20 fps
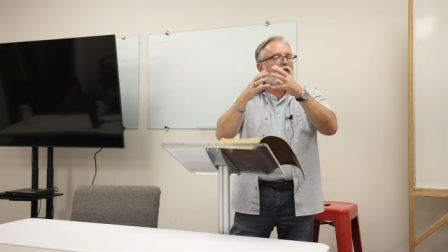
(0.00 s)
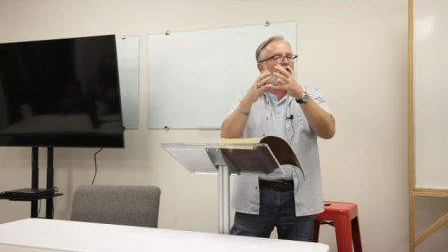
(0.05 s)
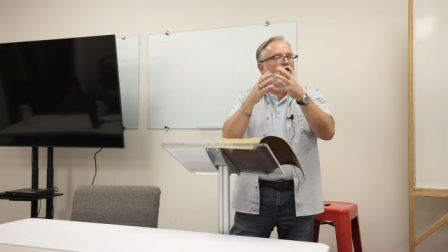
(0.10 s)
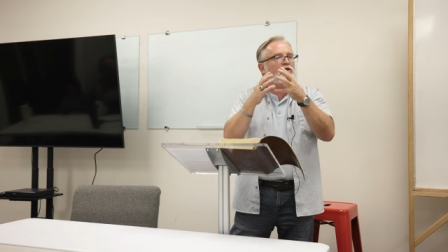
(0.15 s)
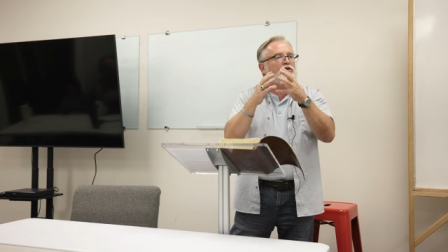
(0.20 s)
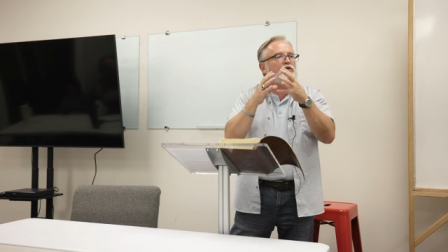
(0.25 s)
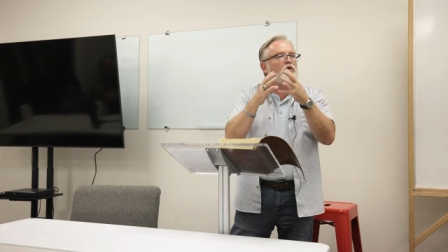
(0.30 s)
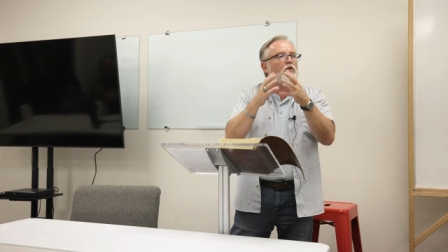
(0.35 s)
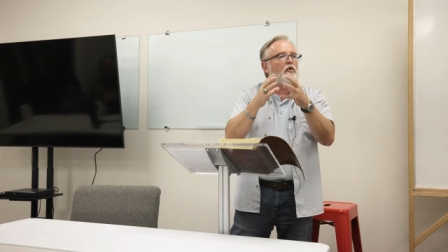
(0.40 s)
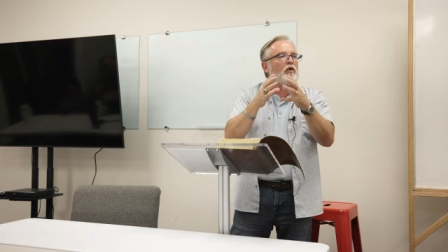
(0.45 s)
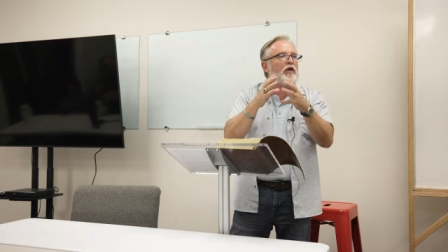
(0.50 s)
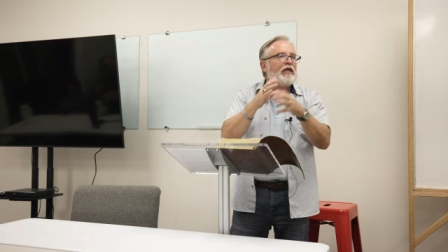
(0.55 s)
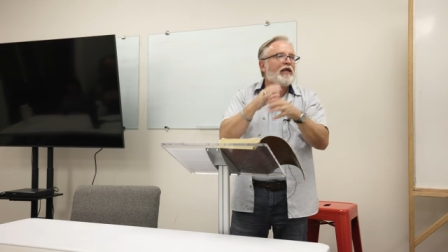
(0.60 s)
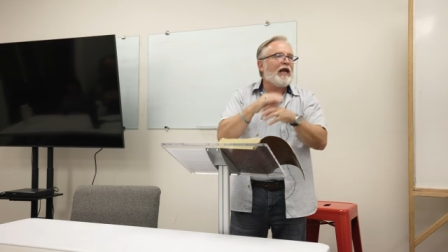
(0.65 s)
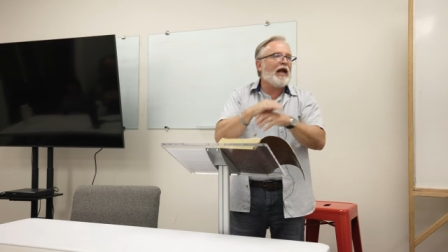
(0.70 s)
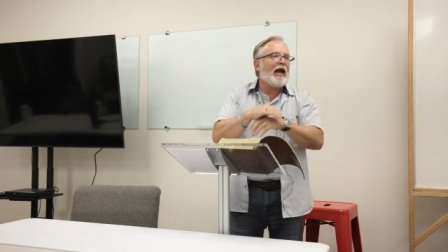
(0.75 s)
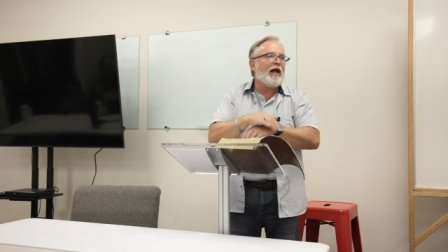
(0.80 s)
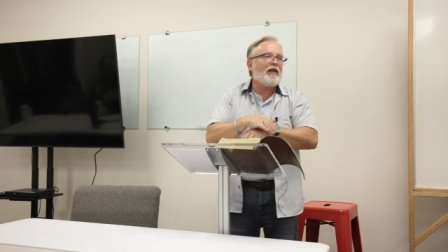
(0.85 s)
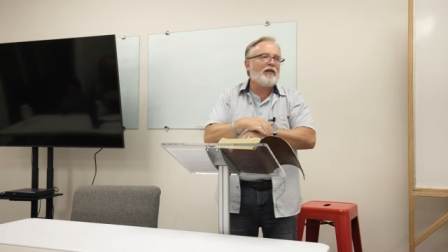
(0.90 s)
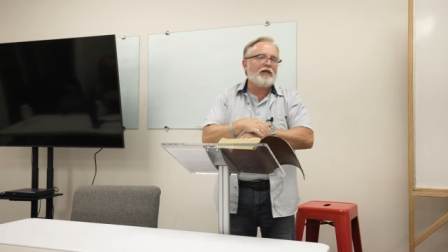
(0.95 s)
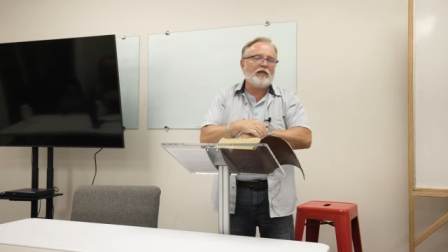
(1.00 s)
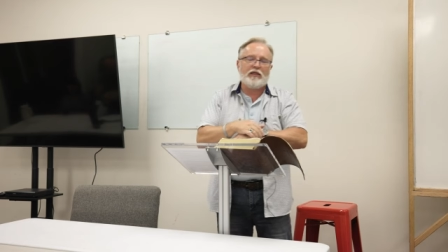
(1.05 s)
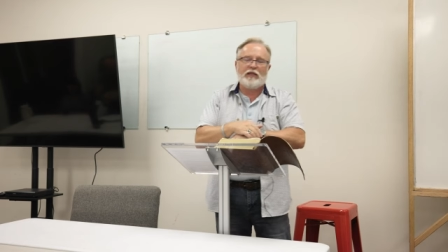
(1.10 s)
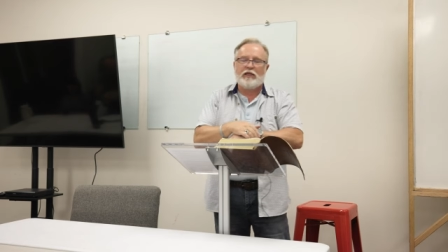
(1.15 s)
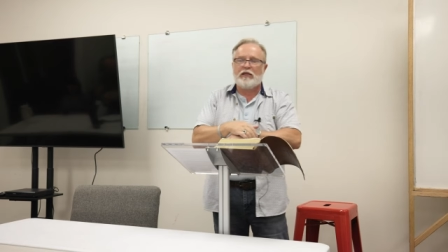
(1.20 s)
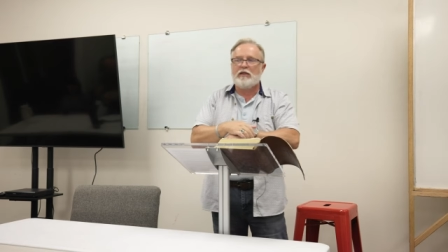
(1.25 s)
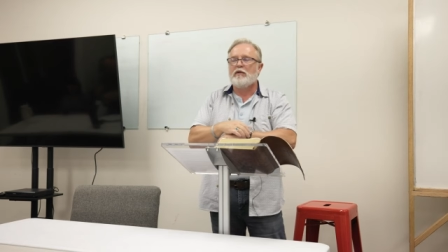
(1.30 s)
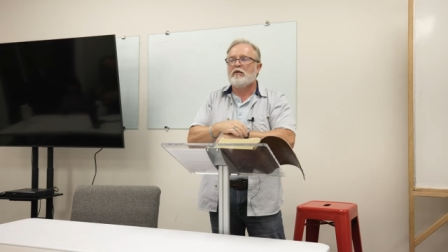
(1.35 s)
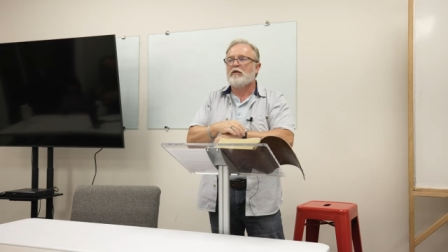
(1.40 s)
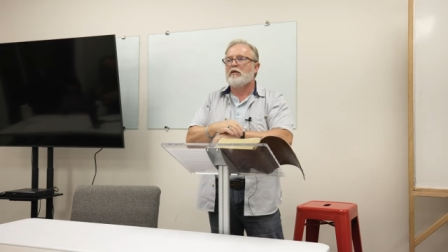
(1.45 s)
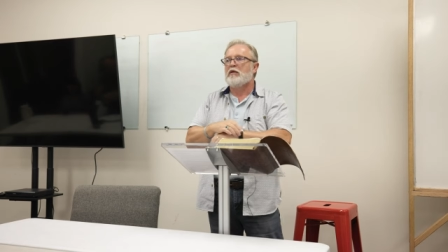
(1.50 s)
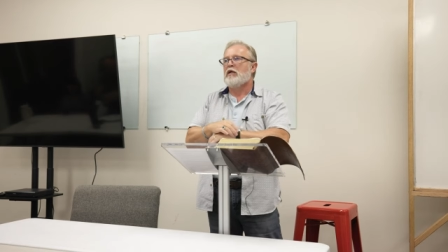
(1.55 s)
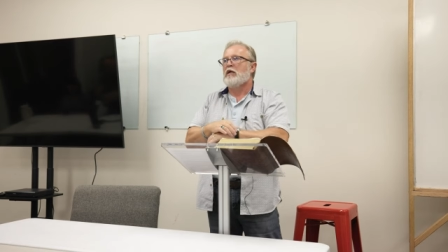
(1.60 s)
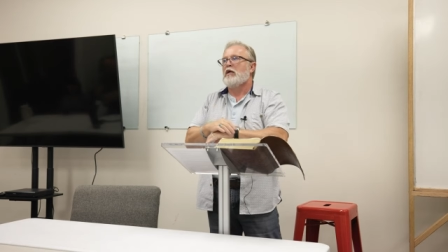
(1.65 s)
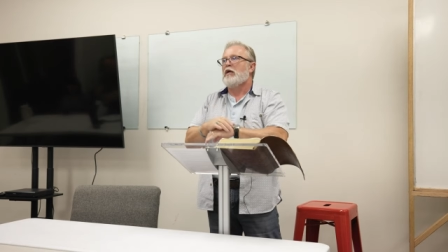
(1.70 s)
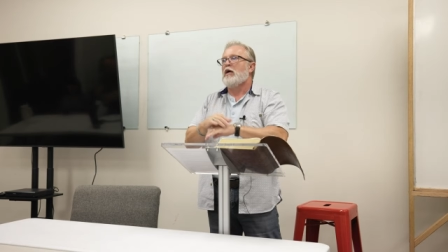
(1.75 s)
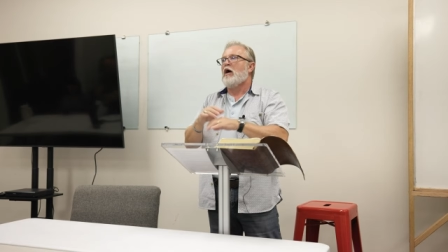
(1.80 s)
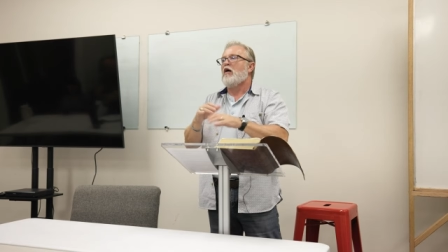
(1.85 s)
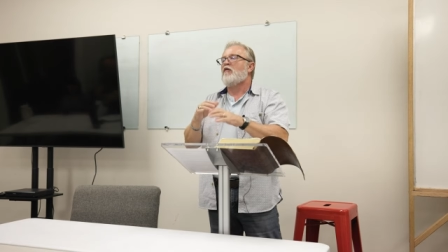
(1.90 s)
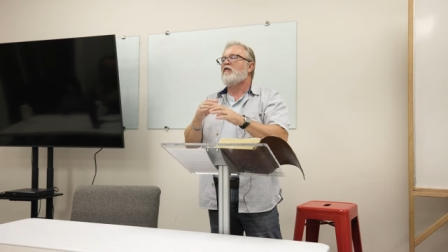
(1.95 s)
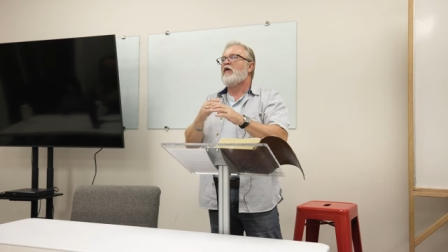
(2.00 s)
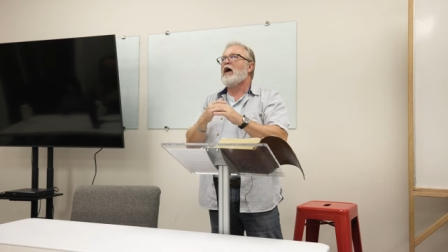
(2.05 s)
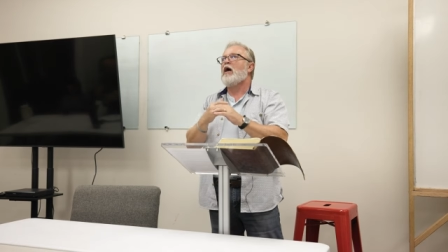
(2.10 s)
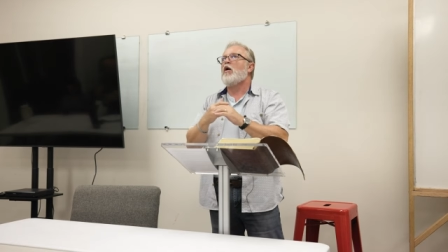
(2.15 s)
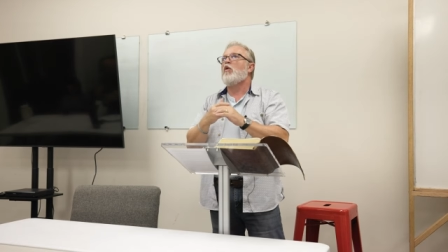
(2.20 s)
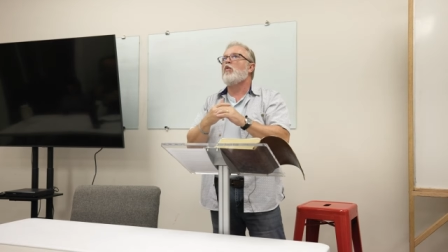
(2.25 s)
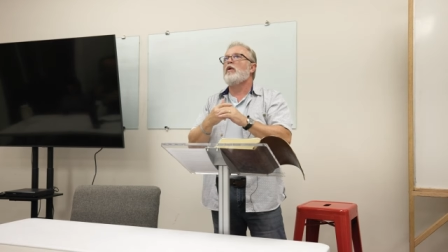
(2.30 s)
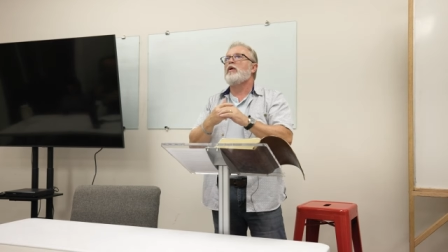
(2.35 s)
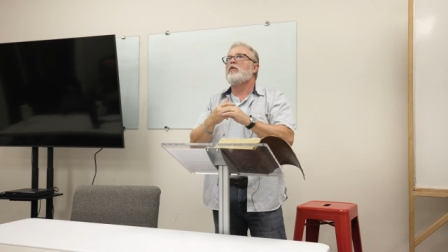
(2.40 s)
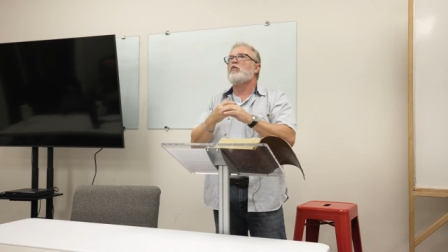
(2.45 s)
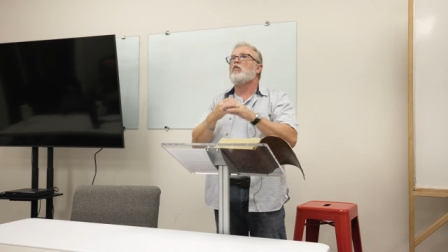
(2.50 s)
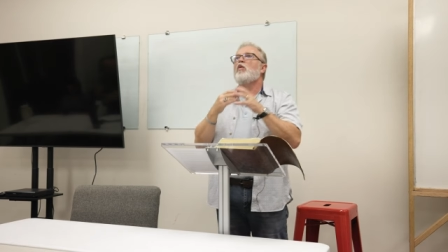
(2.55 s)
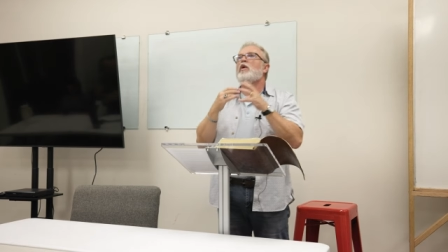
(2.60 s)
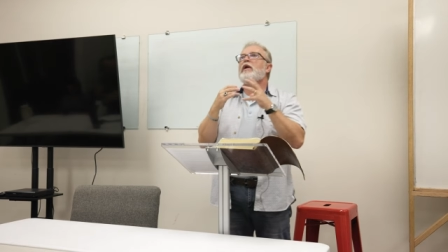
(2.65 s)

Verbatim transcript: There is the reality of how when